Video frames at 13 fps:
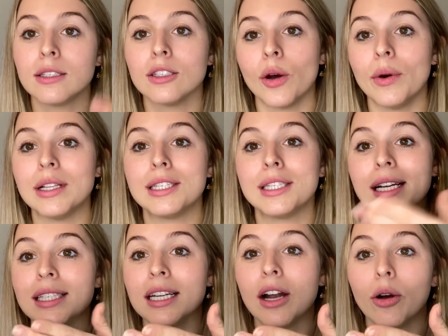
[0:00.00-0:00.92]
So it's
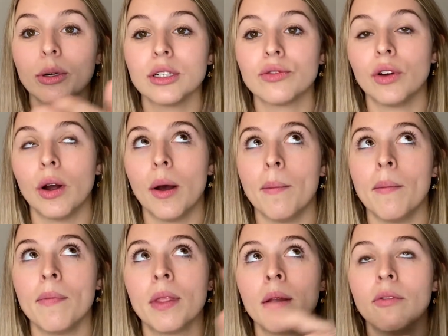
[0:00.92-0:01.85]
$60
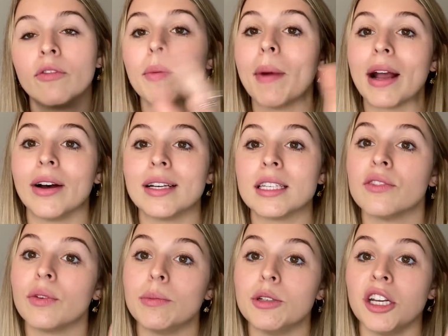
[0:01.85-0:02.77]
for my classes
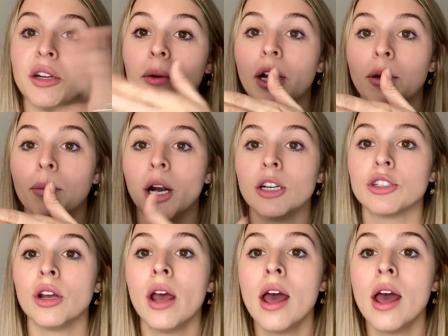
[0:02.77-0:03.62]
from January to March.